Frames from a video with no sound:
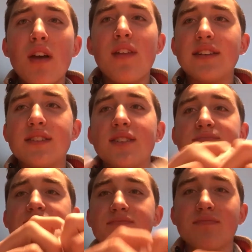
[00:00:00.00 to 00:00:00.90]
That's it.
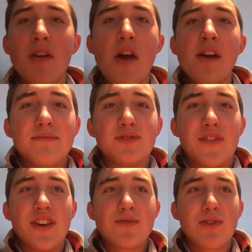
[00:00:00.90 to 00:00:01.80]

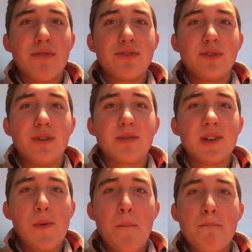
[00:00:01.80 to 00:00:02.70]
7 days without food, here we go.